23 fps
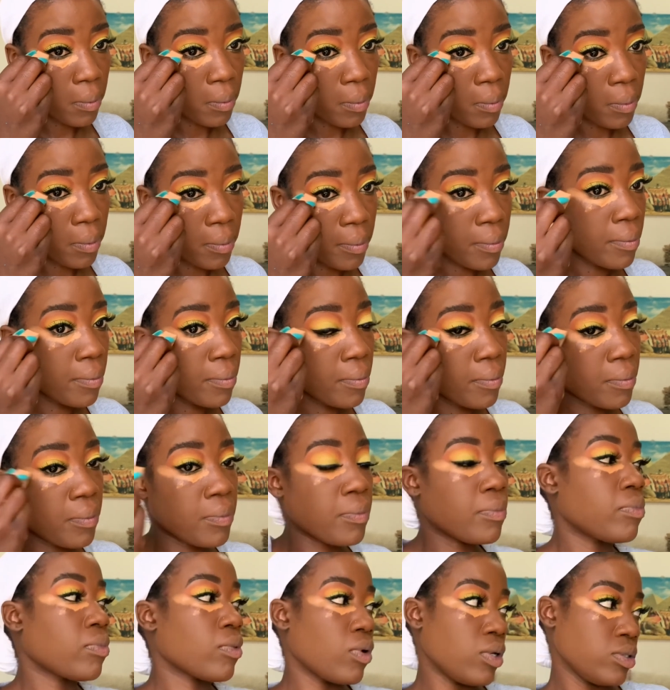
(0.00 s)
and I'm just gonna
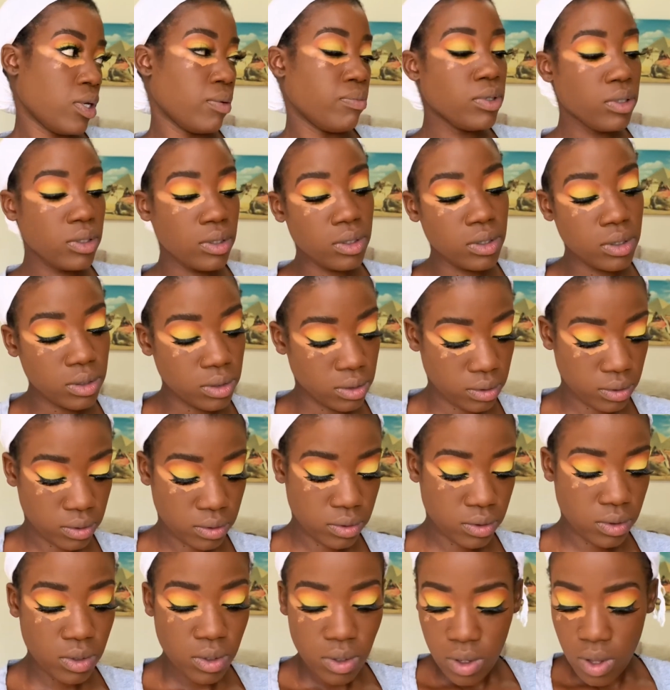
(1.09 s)
apply it on my
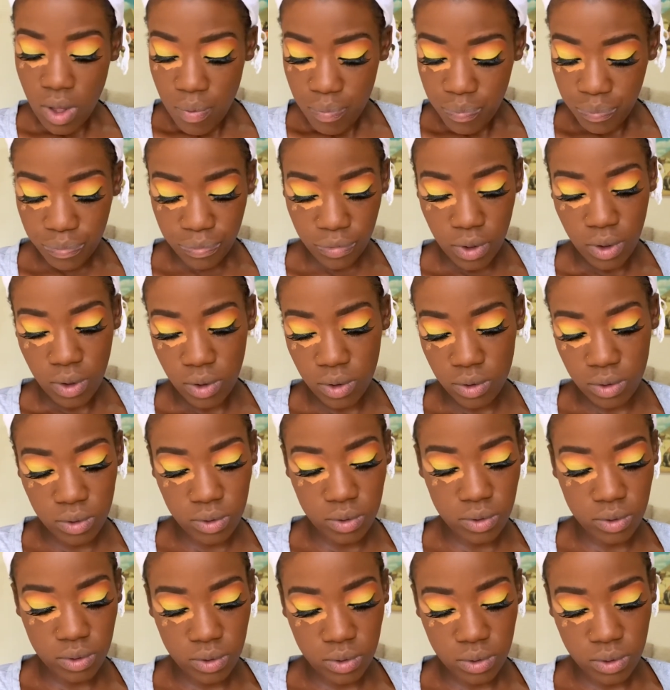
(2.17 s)
under
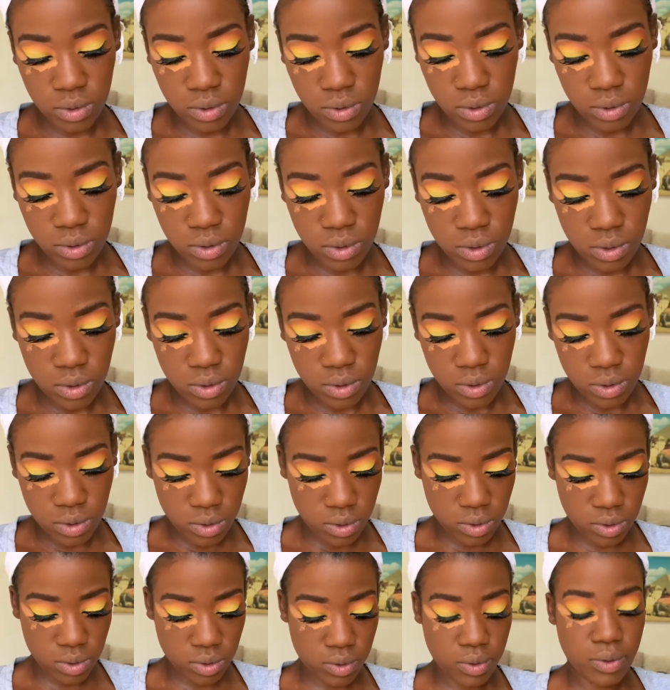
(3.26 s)
eyes
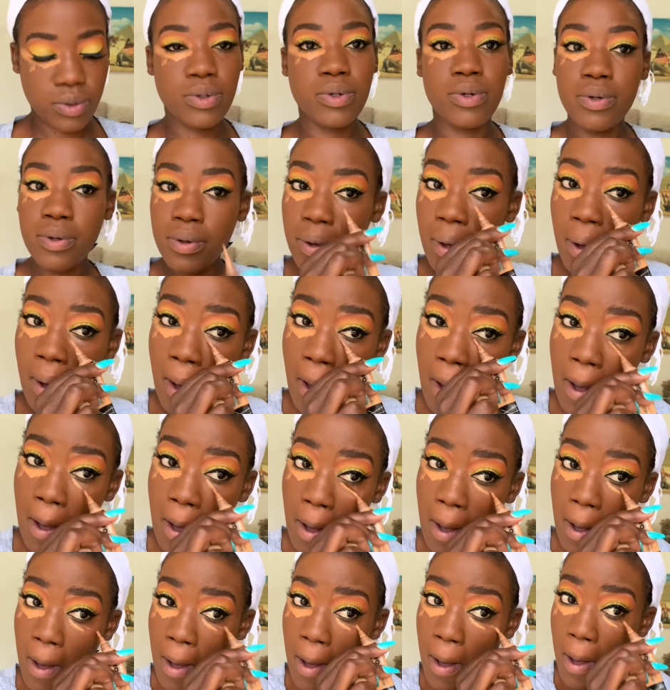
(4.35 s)
and blend it
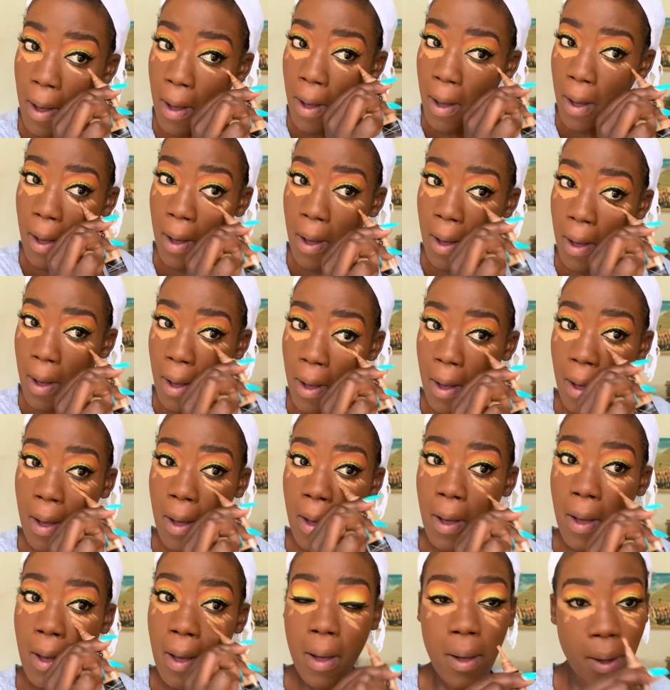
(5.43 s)
in, and
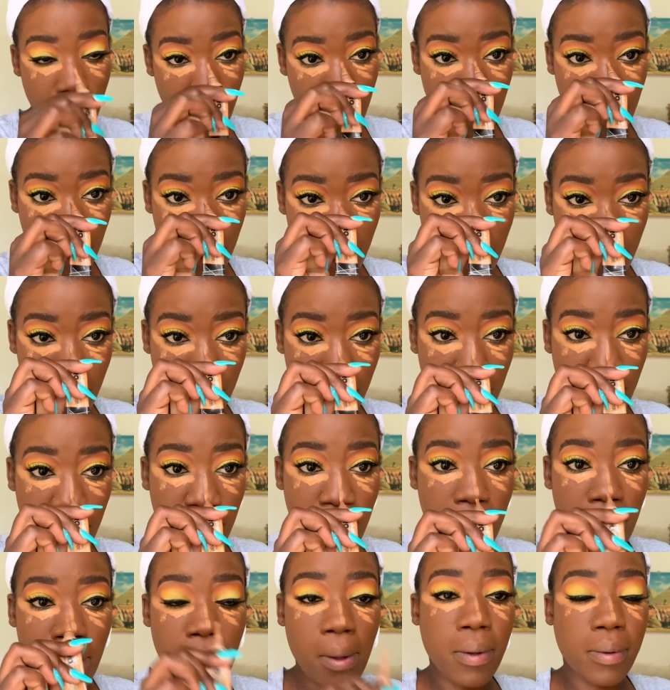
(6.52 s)
also apply it on my
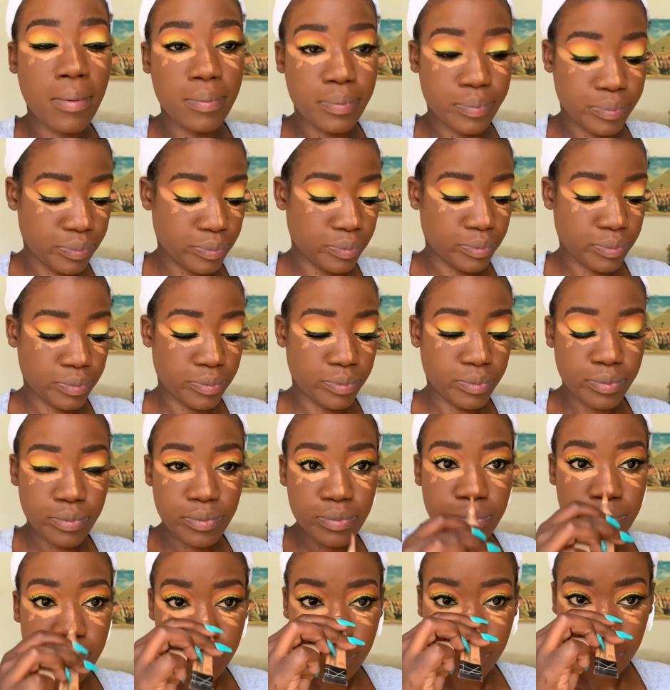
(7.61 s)
nose
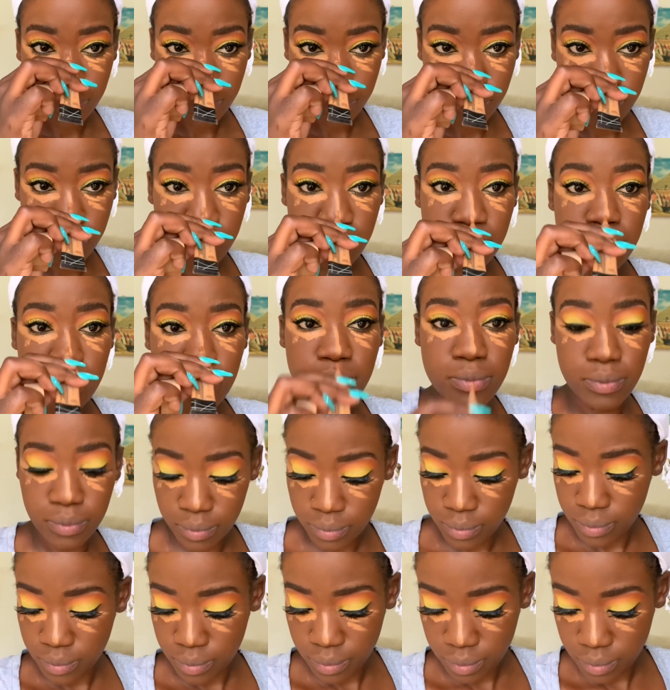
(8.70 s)
and on my
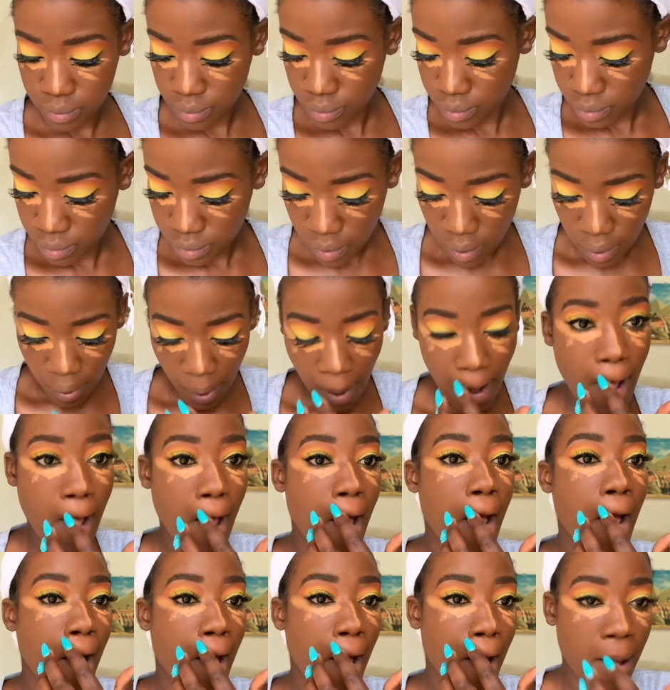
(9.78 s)
chin and on my
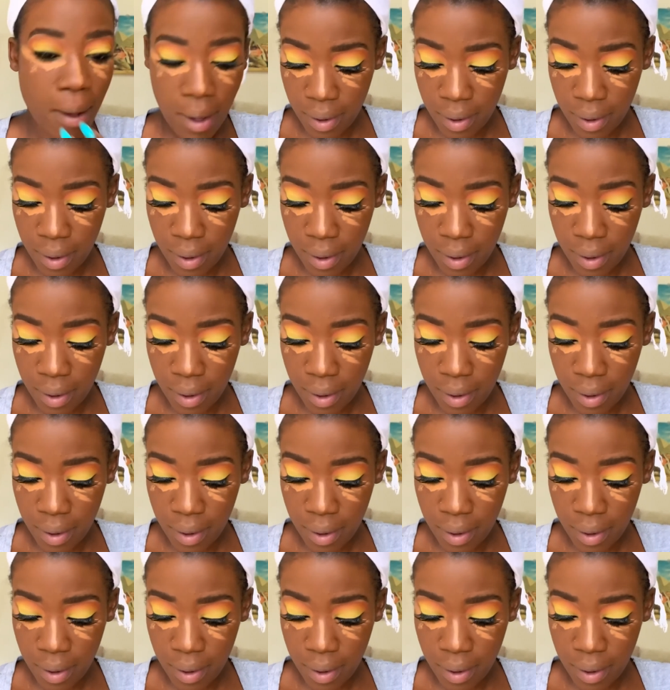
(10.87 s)
forehead.